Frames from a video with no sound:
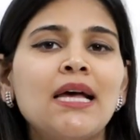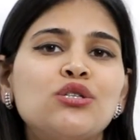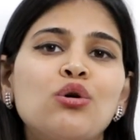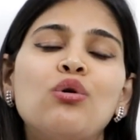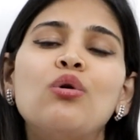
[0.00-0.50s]

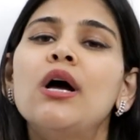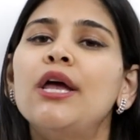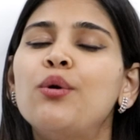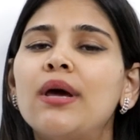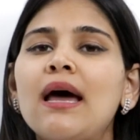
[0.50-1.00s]
So
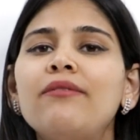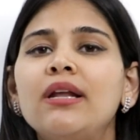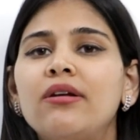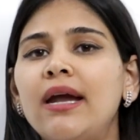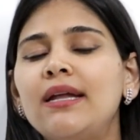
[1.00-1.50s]
you can have
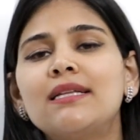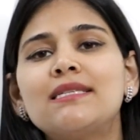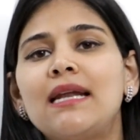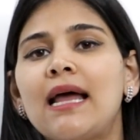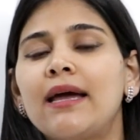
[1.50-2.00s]

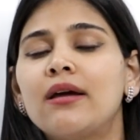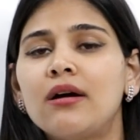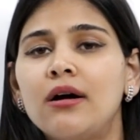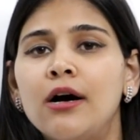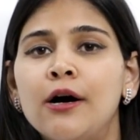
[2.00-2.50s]
ingredients like
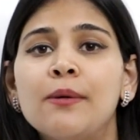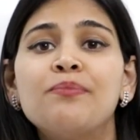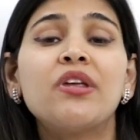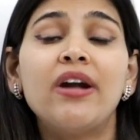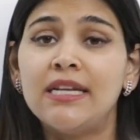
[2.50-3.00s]

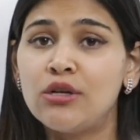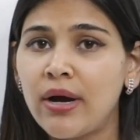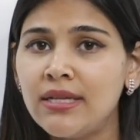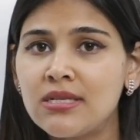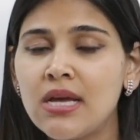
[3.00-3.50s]

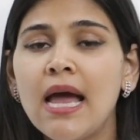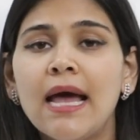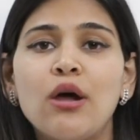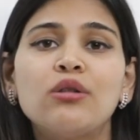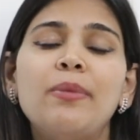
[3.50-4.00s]
retinoids.
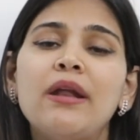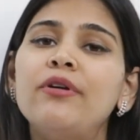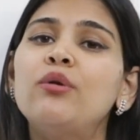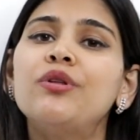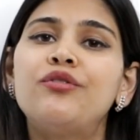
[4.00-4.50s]
Now the
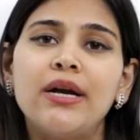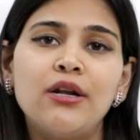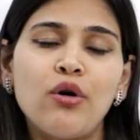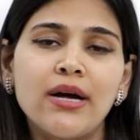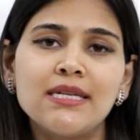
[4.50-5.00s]
benefit with
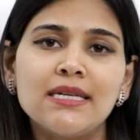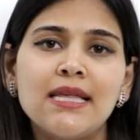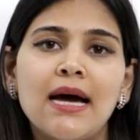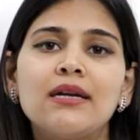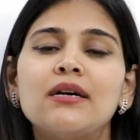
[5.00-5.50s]
retinoids is
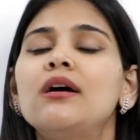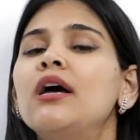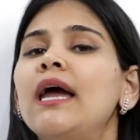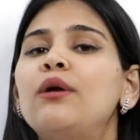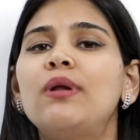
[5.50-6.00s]
that
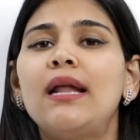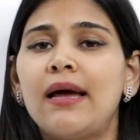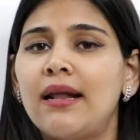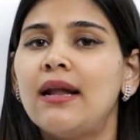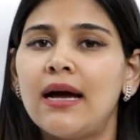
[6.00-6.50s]
it will
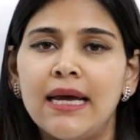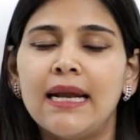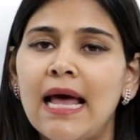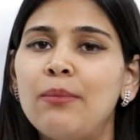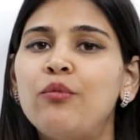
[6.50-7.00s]
again
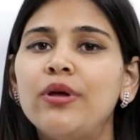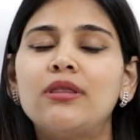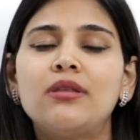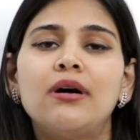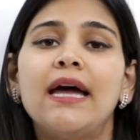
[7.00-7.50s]
help
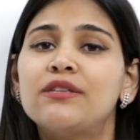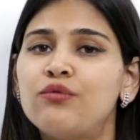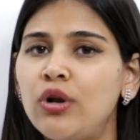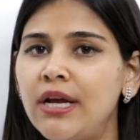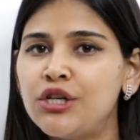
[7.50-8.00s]
with
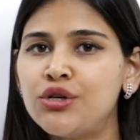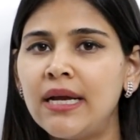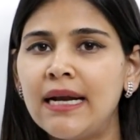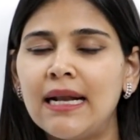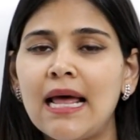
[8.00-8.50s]

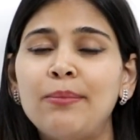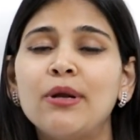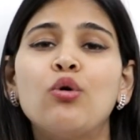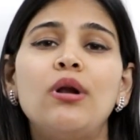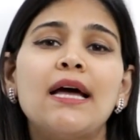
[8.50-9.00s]
exfoliation, it will help
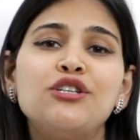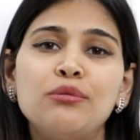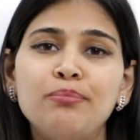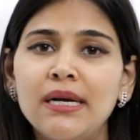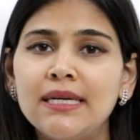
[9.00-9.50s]
in
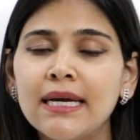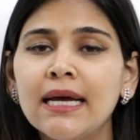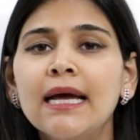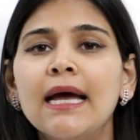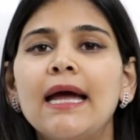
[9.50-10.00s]
collagen building,
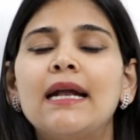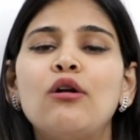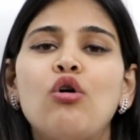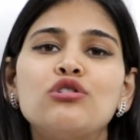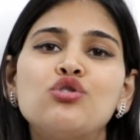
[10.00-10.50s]
it
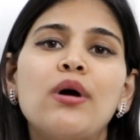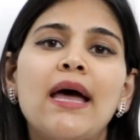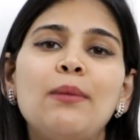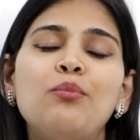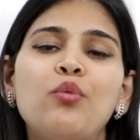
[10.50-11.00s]
will also
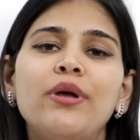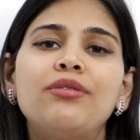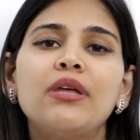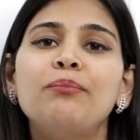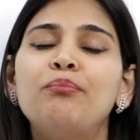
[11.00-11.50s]
help
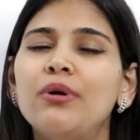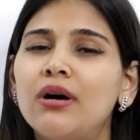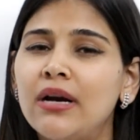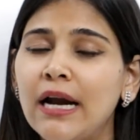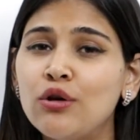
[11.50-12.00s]
with
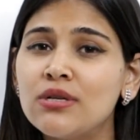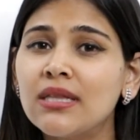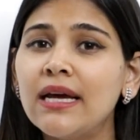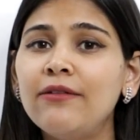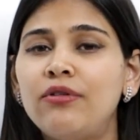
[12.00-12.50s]
reducing
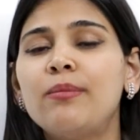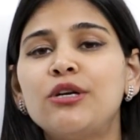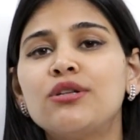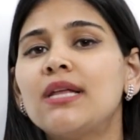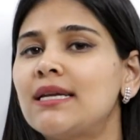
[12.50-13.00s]
the
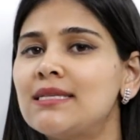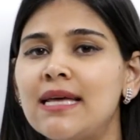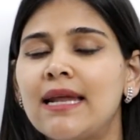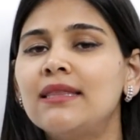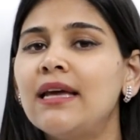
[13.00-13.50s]
inflammation that is
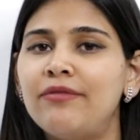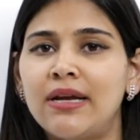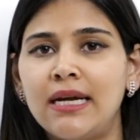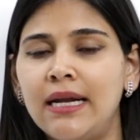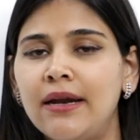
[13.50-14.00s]
there in the
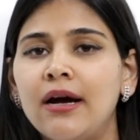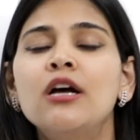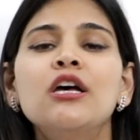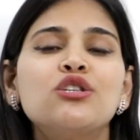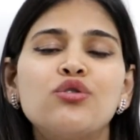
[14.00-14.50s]
affected area.
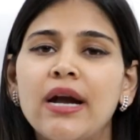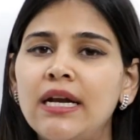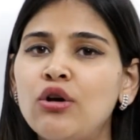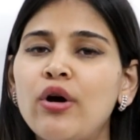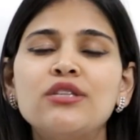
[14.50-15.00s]
So
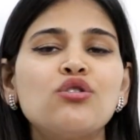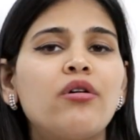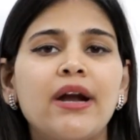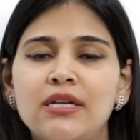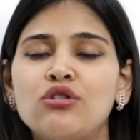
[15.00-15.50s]
retinoids
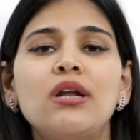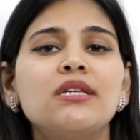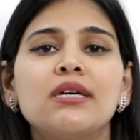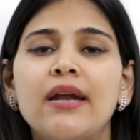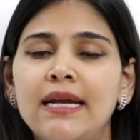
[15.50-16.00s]
or retinol
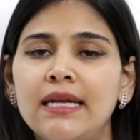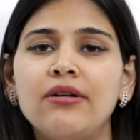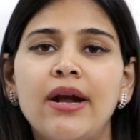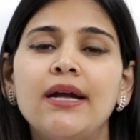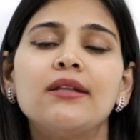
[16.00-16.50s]
is a great
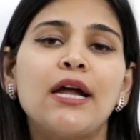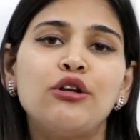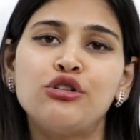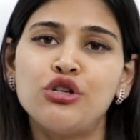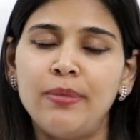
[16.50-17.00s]
ingredient
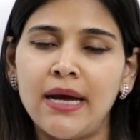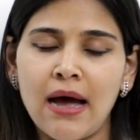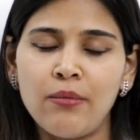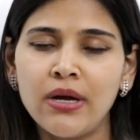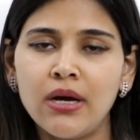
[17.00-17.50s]
that you should be
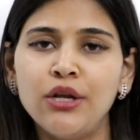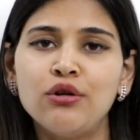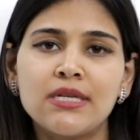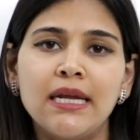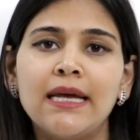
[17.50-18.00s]
having in
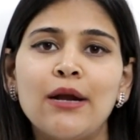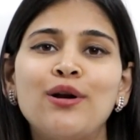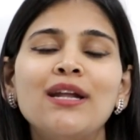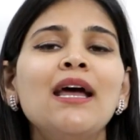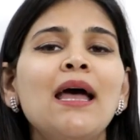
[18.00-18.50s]
your skincare
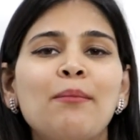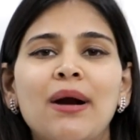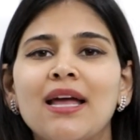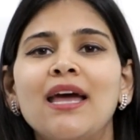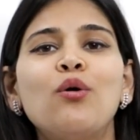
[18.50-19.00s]
routine,
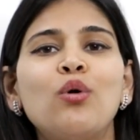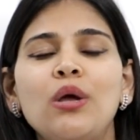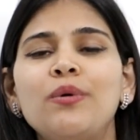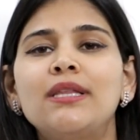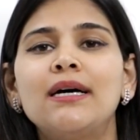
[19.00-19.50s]
but again
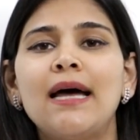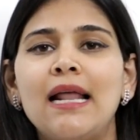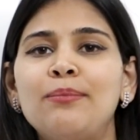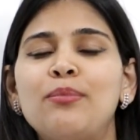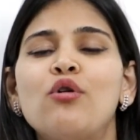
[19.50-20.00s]
only with the
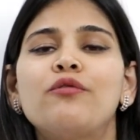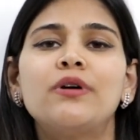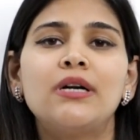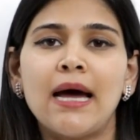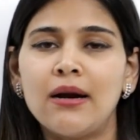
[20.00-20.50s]
help of
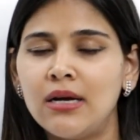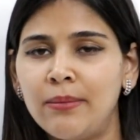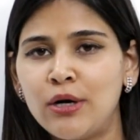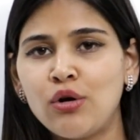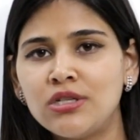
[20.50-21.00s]
a
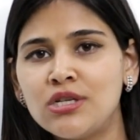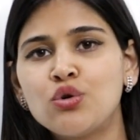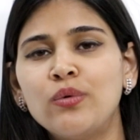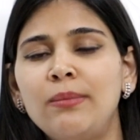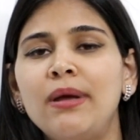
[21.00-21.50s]
dermatologist
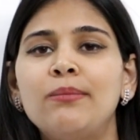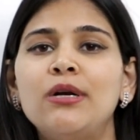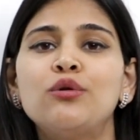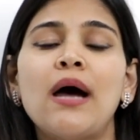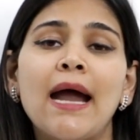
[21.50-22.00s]
who will be
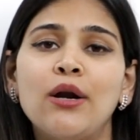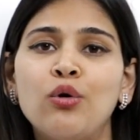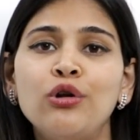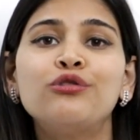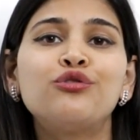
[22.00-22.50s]
able to
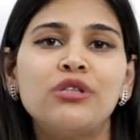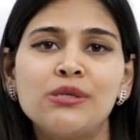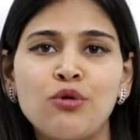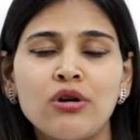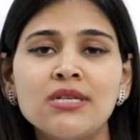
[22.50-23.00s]
handhold you through
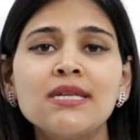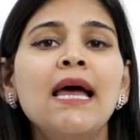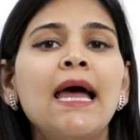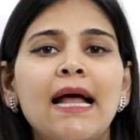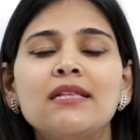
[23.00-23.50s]
this process.
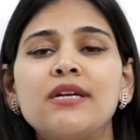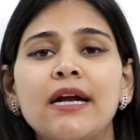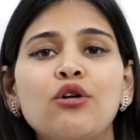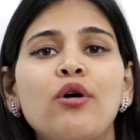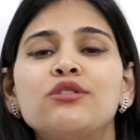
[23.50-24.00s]
Else
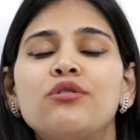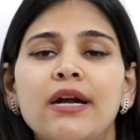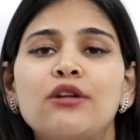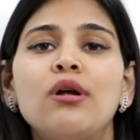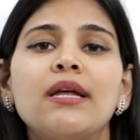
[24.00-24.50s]
retinoids or
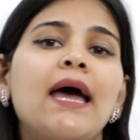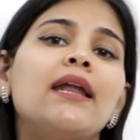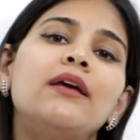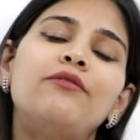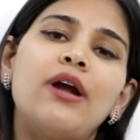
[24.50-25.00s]
retinol
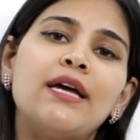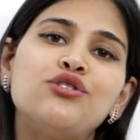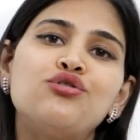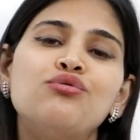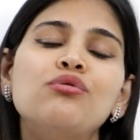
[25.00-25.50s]
can give
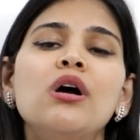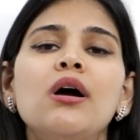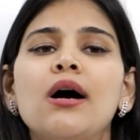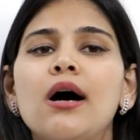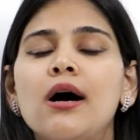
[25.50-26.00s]
rise to
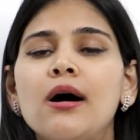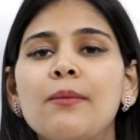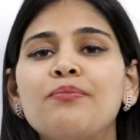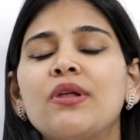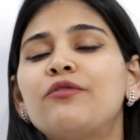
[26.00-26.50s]

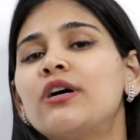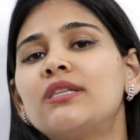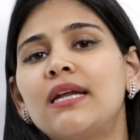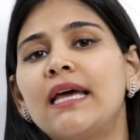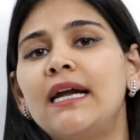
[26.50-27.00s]

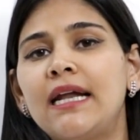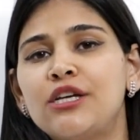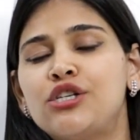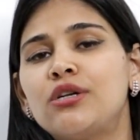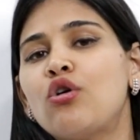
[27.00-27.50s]
further
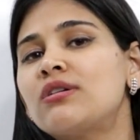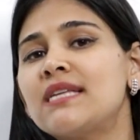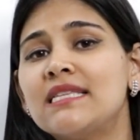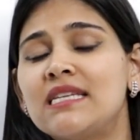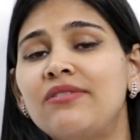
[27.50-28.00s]
irritation or
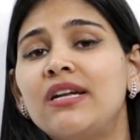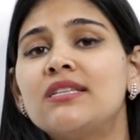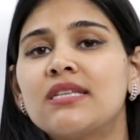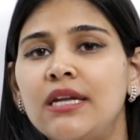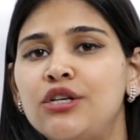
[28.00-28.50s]
sensitivity
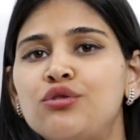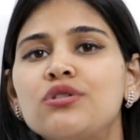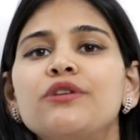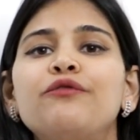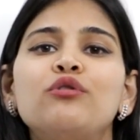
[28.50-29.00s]
skin
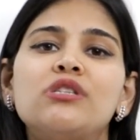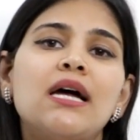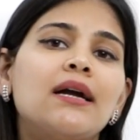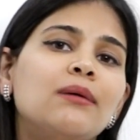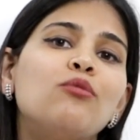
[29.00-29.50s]
issues if you
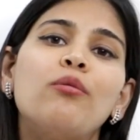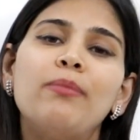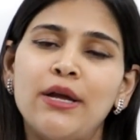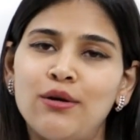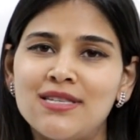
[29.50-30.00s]
start them
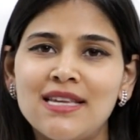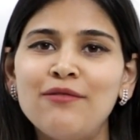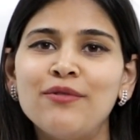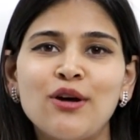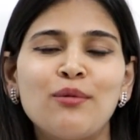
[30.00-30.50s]
by
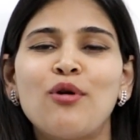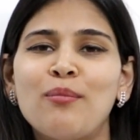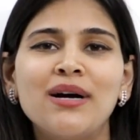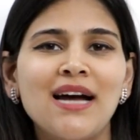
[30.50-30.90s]
yourself without proper